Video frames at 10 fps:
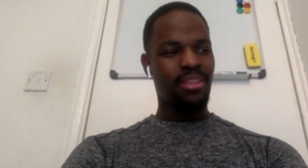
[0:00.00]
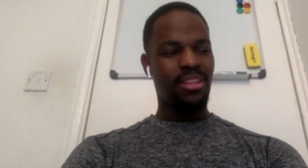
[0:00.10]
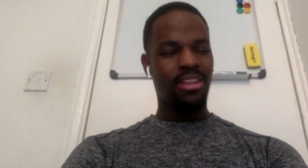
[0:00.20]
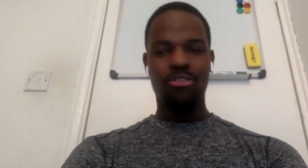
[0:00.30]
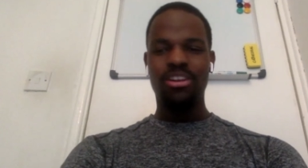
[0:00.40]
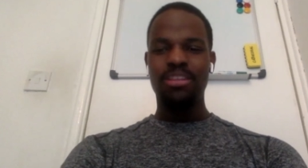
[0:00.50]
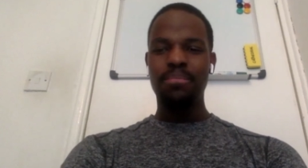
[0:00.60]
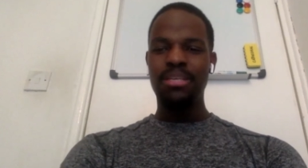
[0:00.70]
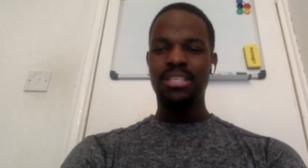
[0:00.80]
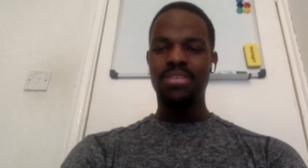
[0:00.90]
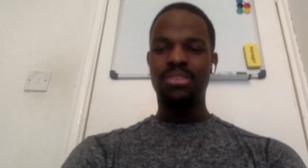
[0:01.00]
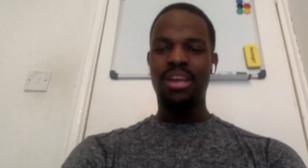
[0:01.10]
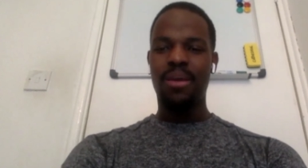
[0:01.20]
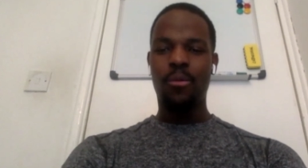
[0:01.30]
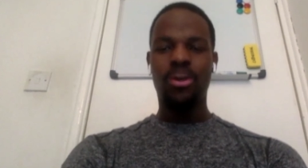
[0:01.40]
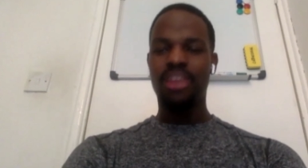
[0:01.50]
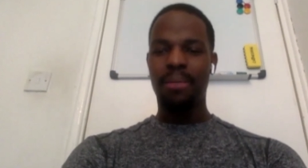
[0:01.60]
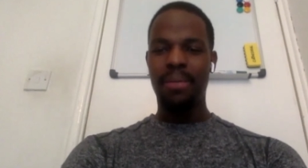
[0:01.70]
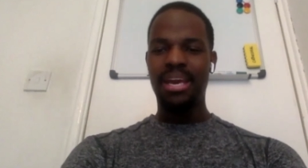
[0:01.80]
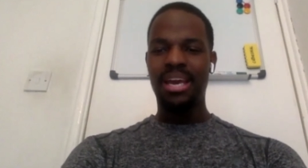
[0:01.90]
They're already missing their one of their
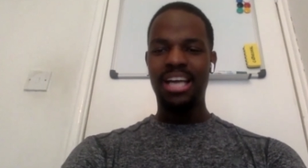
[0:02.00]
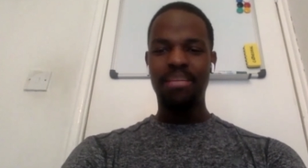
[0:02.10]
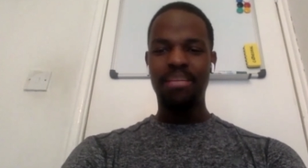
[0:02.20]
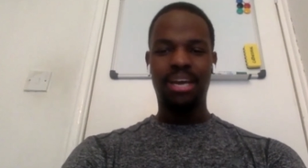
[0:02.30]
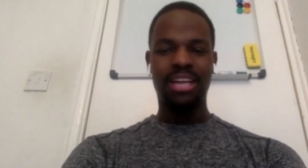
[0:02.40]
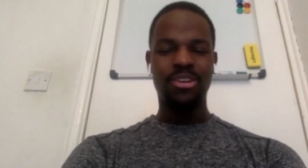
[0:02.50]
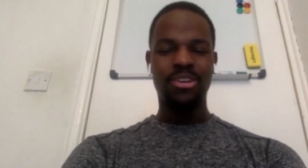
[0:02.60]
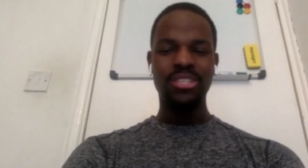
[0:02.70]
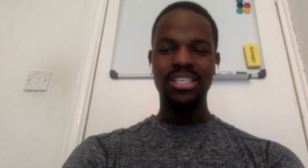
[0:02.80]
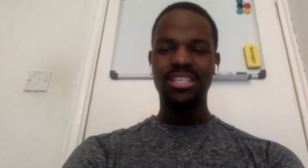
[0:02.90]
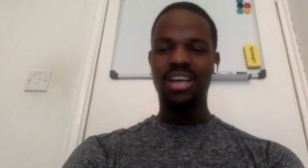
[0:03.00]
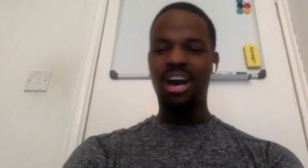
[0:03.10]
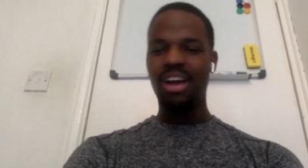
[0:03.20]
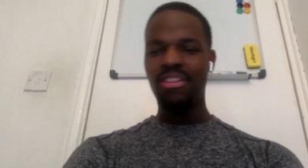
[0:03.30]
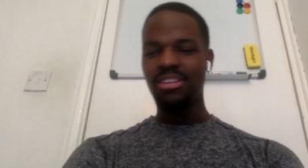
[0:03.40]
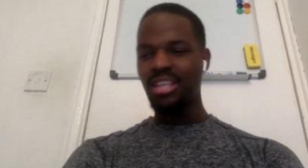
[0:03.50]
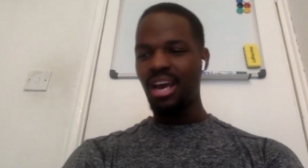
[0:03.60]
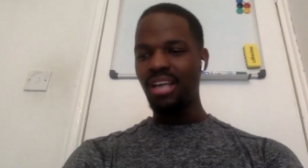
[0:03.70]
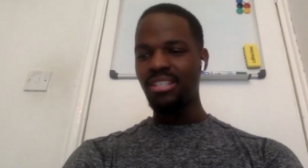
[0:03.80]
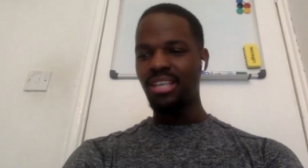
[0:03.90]
main guys, but I don't see the others
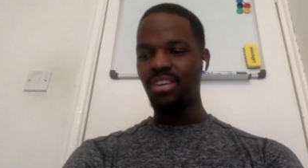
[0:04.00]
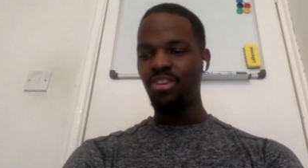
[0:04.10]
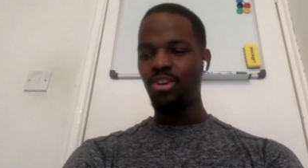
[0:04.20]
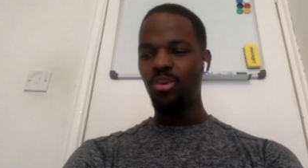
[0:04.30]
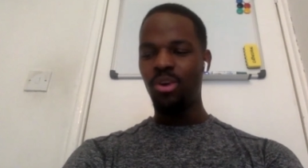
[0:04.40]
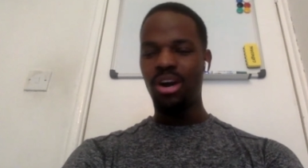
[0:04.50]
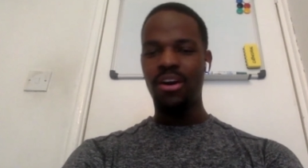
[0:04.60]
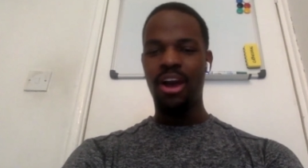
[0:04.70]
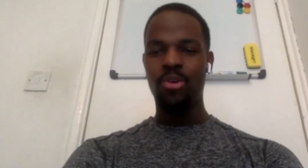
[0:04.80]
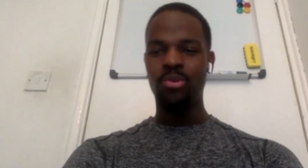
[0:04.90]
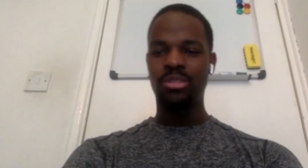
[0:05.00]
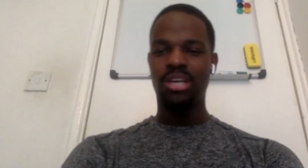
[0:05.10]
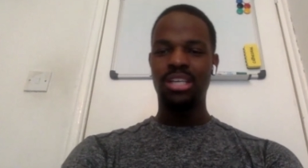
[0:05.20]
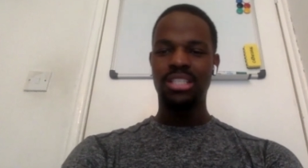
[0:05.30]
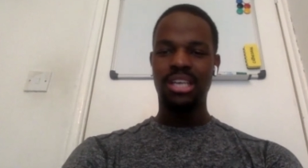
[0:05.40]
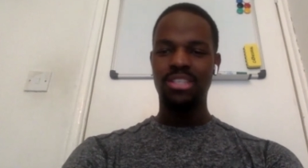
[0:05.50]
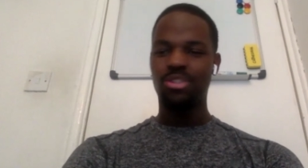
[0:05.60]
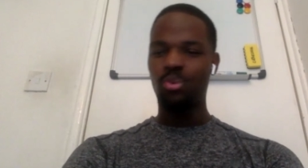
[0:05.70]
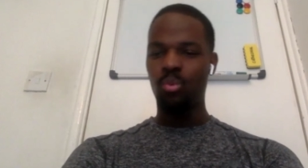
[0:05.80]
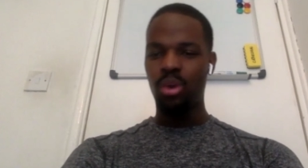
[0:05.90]
like saying, you know what, all right, cool, us against
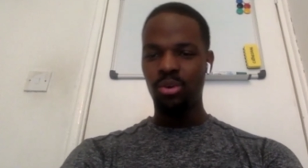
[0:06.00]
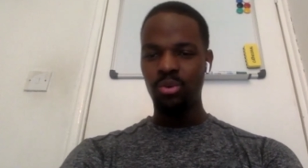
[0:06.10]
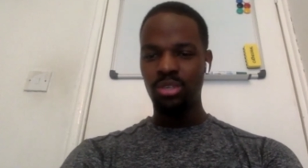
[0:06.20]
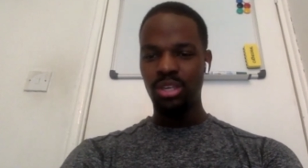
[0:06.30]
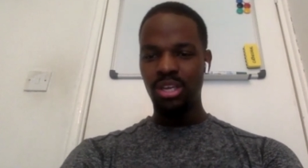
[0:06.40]
the world.